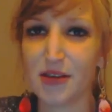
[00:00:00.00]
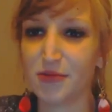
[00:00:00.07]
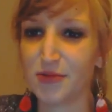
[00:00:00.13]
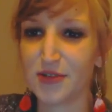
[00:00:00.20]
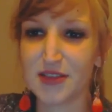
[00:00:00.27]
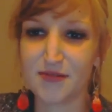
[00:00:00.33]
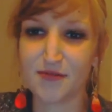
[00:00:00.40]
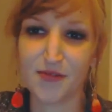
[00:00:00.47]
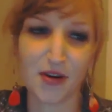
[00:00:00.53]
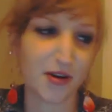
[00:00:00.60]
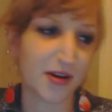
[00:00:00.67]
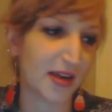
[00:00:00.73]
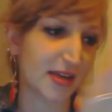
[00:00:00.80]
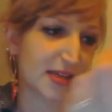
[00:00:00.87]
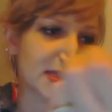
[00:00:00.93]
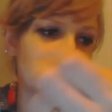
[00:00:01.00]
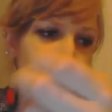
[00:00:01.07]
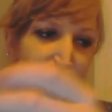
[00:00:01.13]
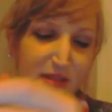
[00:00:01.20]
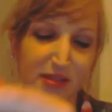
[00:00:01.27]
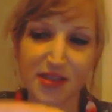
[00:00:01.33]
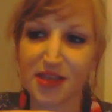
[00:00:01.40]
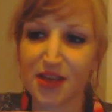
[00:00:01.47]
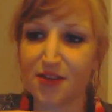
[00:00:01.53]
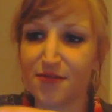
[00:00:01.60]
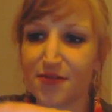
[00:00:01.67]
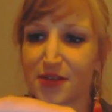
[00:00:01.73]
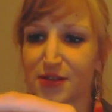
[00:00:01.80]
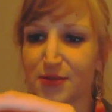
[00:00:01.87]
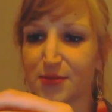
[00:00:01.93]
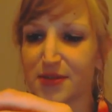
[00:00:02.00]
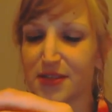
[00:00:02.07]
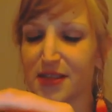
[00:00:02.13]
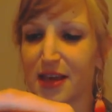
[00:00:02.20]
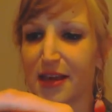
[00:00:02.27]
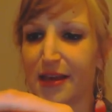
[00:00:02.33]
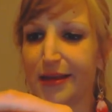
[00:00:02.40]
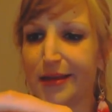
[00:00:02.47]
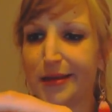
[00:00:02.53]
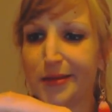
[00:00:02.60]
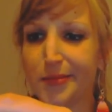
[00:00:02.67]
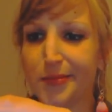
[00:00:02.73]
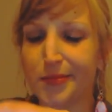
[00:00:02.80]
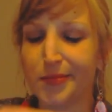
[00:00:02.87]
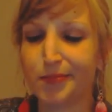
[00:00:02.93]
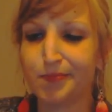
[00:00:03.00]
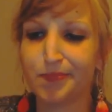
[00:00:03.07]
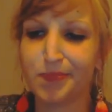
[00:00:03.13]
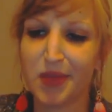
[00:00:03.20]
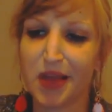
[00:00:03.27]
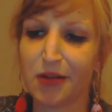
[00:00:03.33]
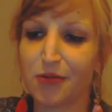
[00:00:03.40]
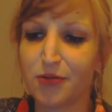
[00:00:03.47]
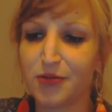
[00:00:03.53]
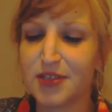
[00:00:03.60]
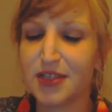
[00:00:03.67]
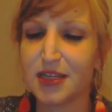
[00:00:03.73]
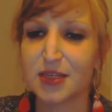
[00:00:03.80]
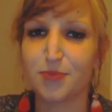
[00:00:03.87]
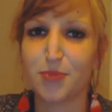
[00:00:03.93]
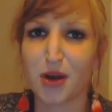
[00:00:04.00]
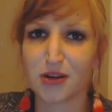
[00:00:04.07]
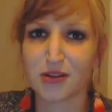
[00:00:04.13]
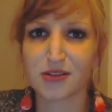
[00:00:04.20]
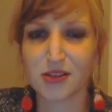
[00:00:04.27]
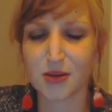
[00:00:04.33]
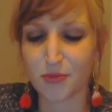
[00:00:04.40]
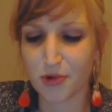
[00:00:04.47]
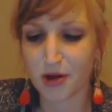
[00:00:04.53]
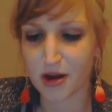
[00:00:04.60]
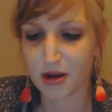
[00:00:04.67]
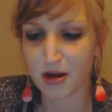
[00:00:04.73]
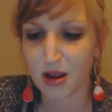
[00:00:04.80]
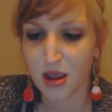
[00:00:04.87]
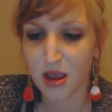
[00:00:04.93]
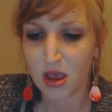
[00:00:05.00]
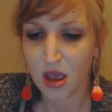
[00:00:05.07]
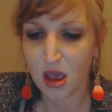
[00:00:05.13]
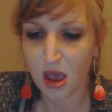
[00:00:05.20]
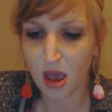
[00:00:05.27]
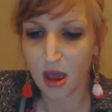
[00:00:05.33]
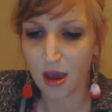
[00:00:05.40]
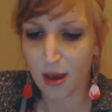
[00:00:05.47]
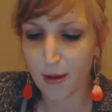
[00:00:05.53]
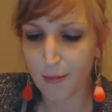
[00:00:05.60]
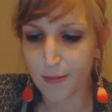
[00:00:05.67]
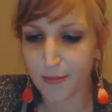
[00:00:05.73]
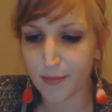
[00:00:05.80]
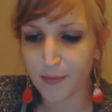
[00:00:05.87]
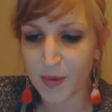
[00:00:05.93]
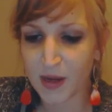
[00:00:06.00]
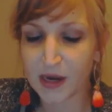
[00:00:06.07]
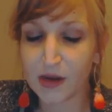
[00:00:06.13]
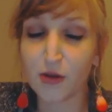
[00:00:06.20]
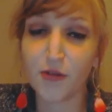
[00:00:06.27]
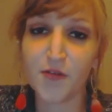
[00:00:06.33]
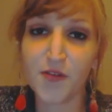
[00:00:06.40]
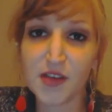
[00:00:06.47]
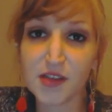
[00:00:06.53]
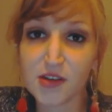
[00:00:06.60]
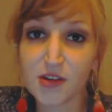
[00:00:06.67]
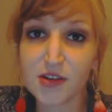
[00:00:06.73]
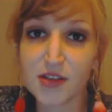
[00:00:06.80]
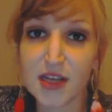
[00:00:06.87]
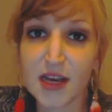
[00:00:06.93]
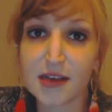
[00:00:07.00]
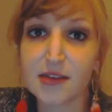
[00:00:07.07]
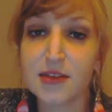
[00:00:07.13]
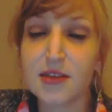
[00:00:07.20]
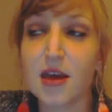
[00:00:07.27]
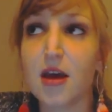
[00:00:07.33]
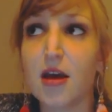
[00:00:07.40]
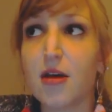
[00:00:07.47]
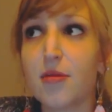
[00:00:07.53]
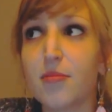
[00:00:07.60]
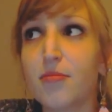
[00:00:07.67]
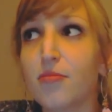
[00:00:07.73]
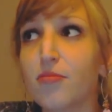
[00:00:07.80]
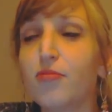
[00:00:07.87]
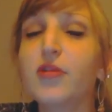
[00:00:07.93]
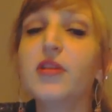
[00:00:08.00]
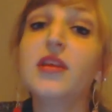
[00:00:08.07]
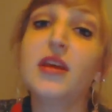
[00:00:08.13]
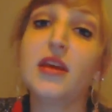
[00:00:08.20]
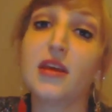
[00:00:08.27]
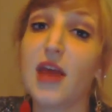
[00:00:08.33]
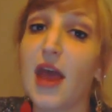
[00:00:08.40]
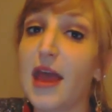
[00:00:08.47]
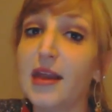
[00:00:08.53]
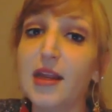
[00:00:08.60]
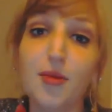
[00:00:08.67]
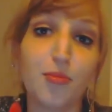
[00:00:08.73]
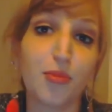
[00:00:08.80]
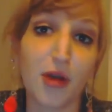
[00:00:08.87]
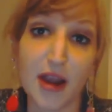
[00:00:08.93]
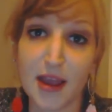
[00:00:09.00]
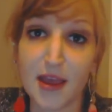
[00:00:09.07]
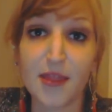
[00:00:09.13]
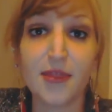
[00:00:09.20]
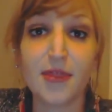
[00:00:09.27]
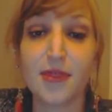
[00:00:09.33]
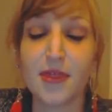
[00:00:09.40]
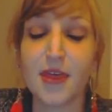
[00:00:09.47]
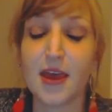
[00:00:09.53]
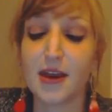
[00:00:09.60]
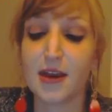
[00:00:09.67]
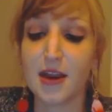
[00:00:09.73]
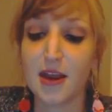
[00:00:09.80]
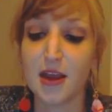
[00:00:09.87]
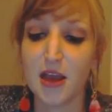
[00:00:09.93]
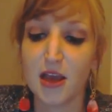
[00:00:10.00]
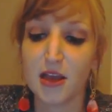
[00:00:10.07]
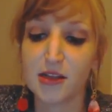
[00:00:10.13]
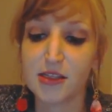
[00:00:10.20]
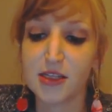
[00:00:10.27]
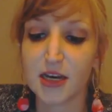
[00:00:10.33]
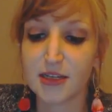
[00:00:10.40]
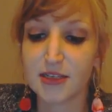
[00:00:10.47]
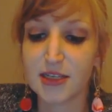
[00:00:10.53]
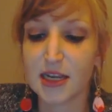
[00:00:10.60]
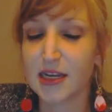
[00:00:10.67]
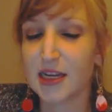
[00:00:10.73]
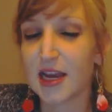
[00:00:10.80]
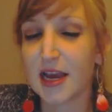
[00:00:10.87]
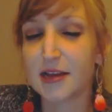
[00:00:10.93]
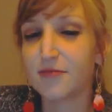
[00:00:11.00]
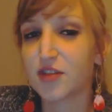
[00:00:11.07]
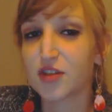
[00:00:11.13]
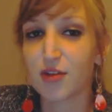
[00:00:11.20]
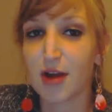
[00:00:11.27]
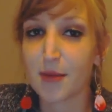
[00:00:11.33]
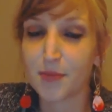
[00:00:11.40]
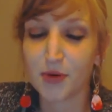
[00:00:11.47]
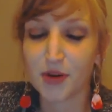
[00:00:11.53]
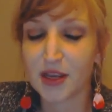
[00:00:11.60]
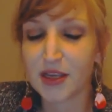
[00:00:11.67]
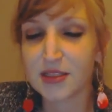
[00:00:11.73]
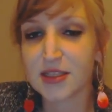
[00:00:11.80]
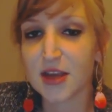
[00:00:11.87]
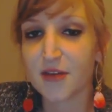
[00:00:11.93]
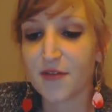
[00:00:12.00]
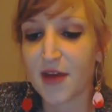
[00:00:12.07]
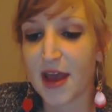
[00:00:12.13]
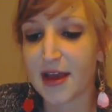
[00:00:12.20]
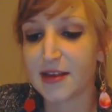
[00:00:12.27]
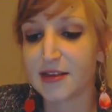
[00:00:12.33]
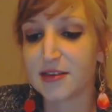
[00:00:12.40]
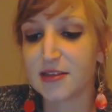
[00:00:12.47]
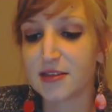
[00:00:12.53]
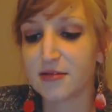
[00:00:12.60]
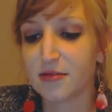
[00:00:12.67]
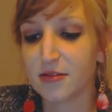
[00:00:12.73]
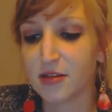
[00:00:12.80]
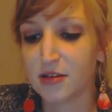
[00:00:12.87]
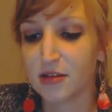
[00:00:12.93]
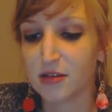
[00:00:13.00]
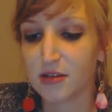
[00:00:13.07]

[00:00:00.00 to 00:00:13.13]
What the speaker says: It wasn't very expensive. This was like, I don't know, $6 somewhere. But I know Fiskars has some. Really, any brand that does any kind of scrapbooking stuff has